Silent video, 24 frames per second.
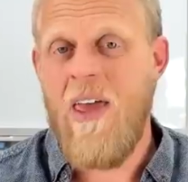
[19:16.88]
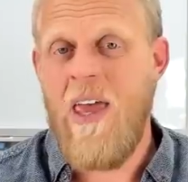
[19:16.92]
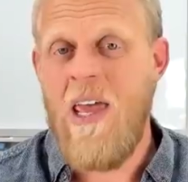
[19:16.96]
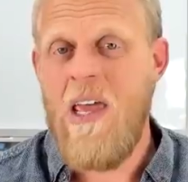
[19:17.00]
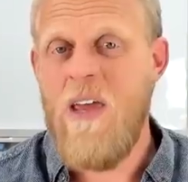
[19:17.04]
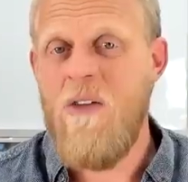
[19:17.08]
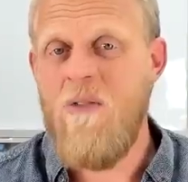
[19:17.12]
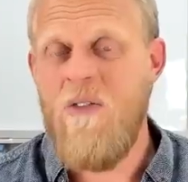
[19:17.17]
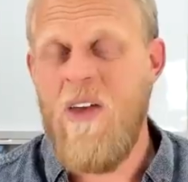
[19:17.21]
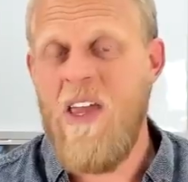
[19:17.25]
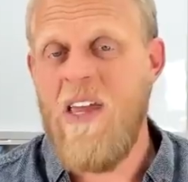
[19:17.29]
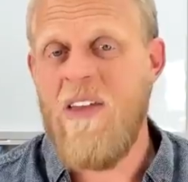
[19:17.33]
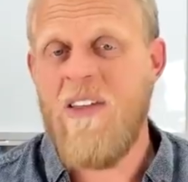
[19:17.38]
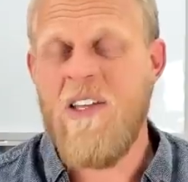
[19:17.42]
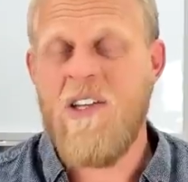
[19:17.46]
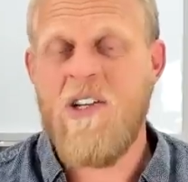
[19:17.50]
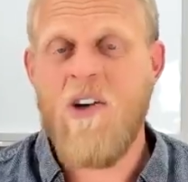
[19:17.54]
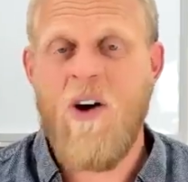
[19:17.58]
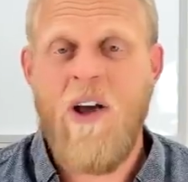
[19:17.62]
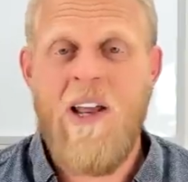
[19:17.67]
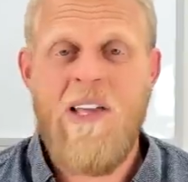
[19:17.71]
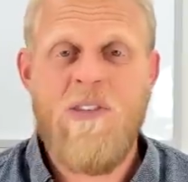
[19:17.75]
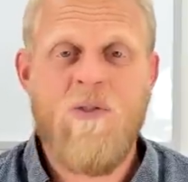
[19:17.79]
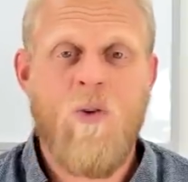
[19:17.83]
EV in the
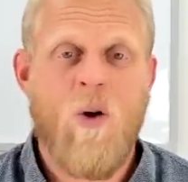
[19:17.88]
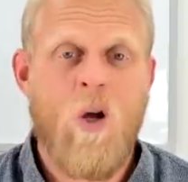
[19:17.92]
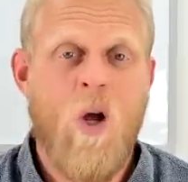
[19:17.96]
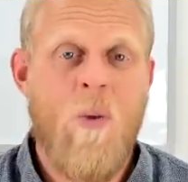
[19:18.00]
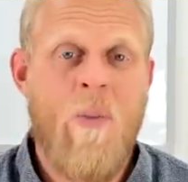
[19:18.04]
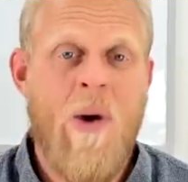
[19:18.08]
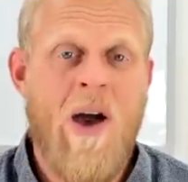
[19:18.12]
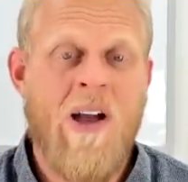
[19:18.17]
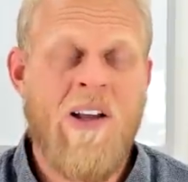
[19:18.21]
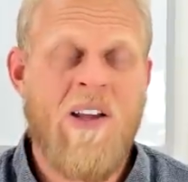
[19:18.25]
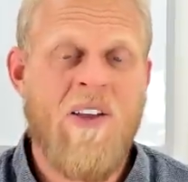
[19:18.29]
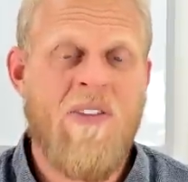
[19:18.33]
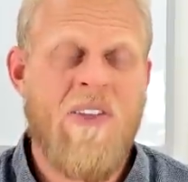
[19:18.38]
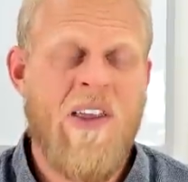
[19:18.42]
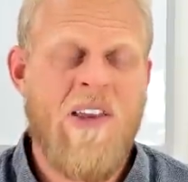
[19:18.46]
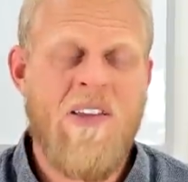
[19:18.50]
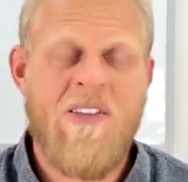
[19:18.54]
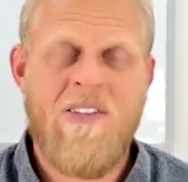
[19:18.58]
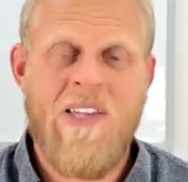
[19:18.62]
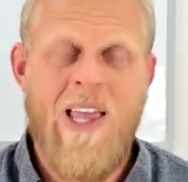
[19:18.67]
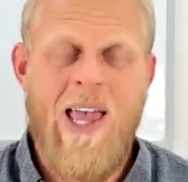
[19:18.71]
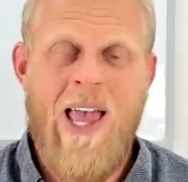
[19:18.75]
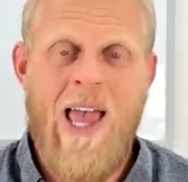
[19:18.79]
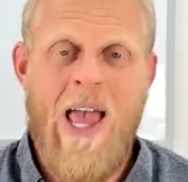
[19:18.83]
Chinese auto market that
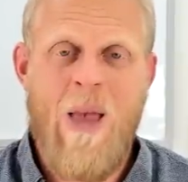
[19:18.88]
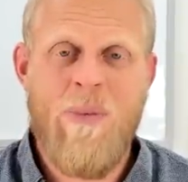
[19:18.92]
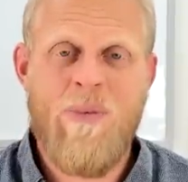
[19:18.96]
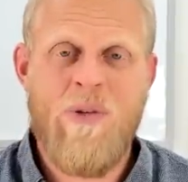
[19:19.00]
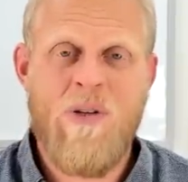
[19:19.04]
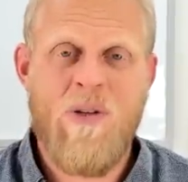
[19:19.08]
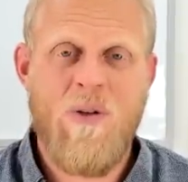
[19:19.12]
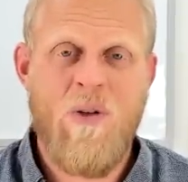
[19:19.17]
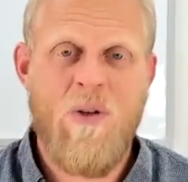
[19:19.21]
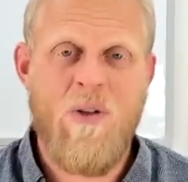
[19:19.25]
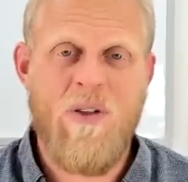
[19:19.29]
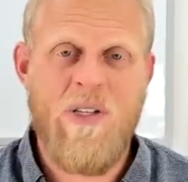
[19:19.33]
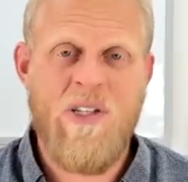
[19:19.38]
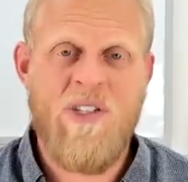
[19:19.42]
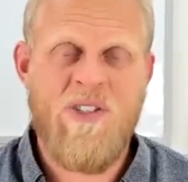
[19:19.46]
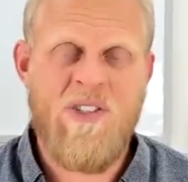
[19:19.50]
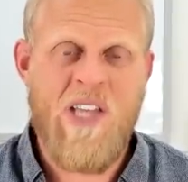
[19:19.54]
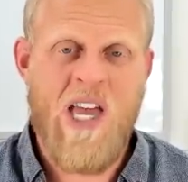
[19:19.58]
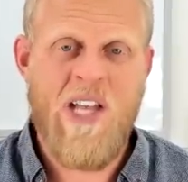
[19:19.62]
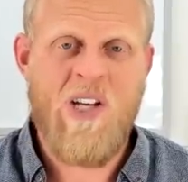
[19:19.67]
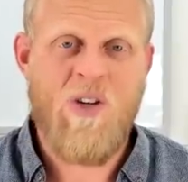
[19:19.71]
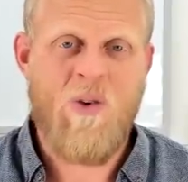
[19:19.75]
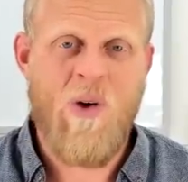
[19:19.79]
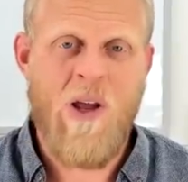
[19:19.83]
is absolutely
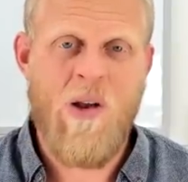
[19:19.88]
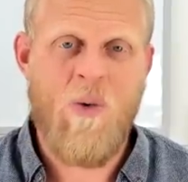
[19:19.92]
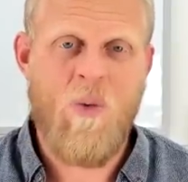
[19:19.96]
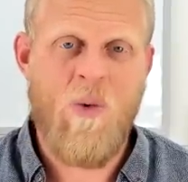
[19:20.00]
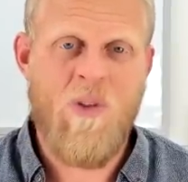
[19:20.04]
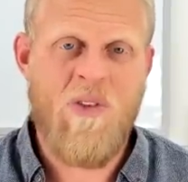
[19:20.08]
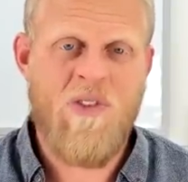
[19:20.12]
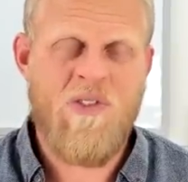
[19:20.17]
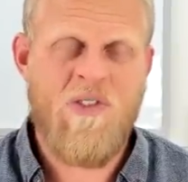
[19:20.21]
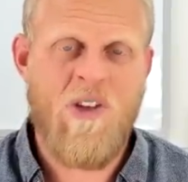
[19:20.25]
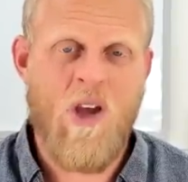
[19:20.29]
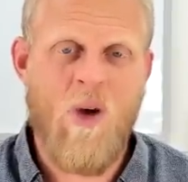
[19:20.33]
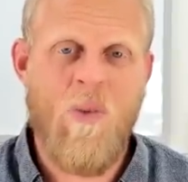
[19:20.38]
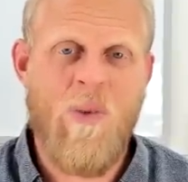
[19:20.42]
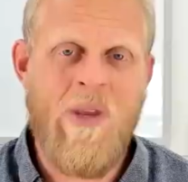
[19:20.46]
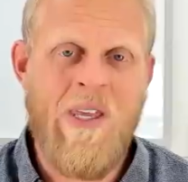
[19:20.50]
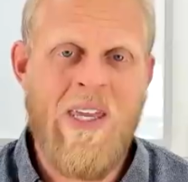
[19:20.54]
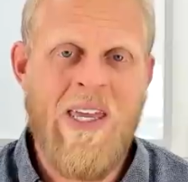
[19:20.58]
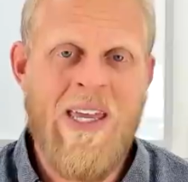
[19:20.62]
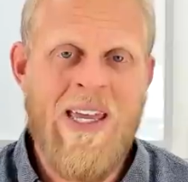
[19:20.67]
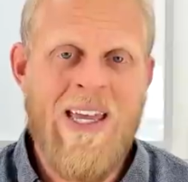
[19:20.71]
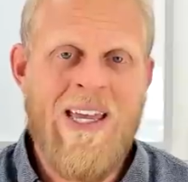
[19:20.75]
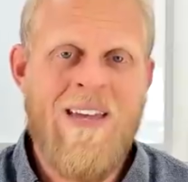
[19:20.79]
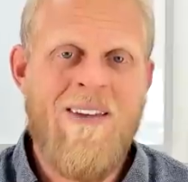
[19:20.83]
saturated with so
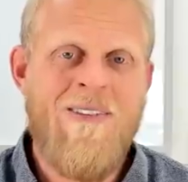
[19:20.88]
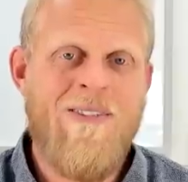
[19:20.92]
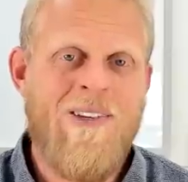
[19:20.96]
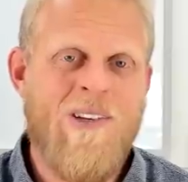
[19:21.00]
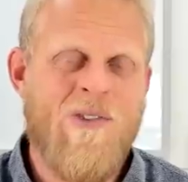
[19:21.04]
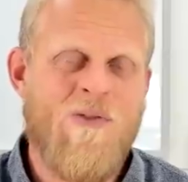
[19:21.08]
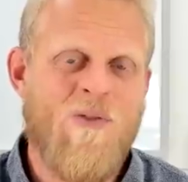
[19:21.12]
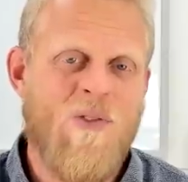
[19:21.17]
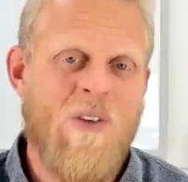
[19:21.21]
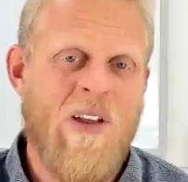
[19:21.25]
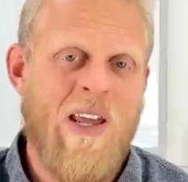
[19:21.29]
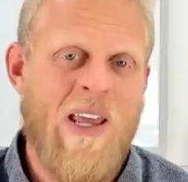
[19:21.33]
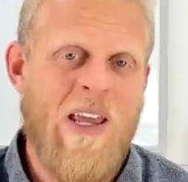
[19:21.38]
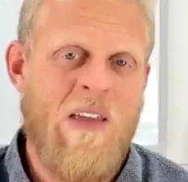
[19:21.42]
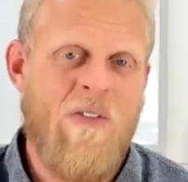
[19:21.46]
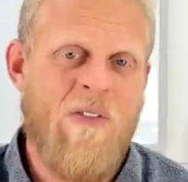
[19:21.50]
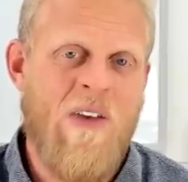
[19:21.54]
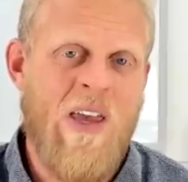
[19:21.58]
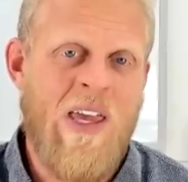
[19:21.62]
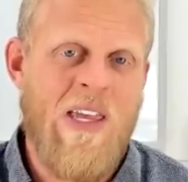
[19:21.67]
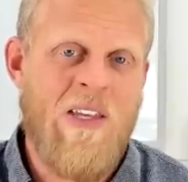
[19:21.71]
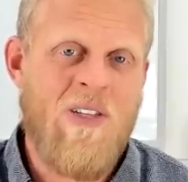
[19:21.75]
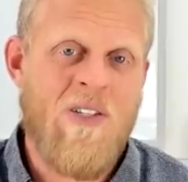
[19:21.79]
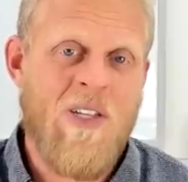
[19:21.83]
many different
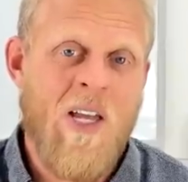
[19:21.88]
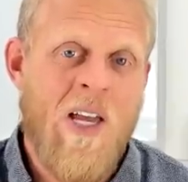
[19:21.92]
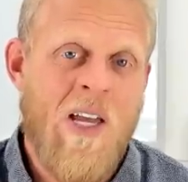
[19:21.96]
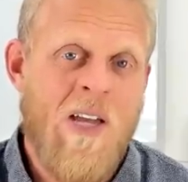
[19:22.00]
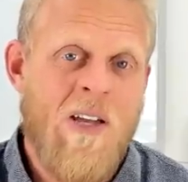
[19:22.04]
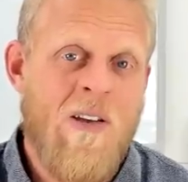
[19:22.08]
EVs.